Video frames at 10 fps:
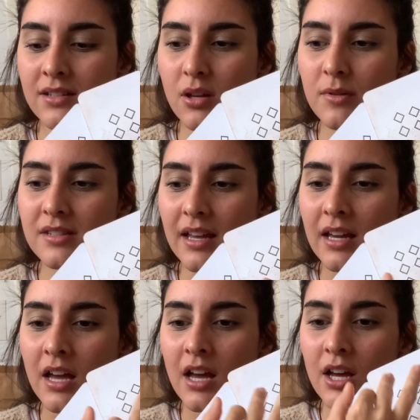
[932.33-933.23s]
It's almost like
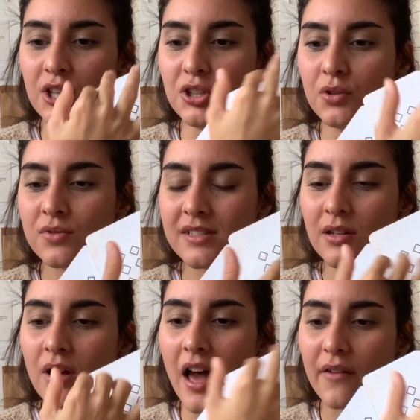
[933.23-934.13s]
you
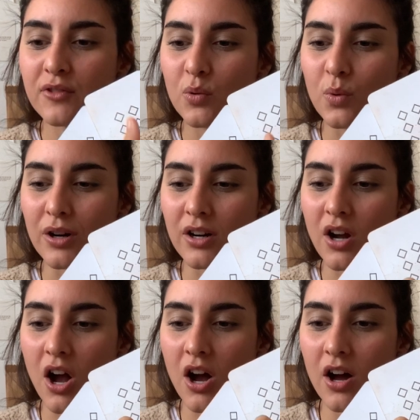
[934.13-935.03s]
still have to work
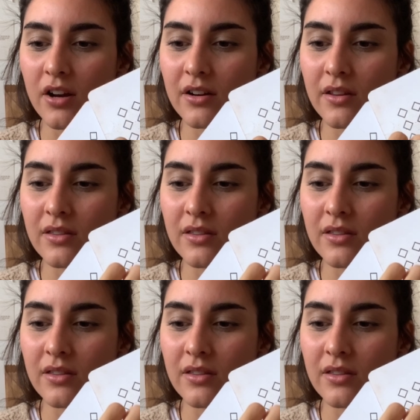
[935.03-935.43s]
on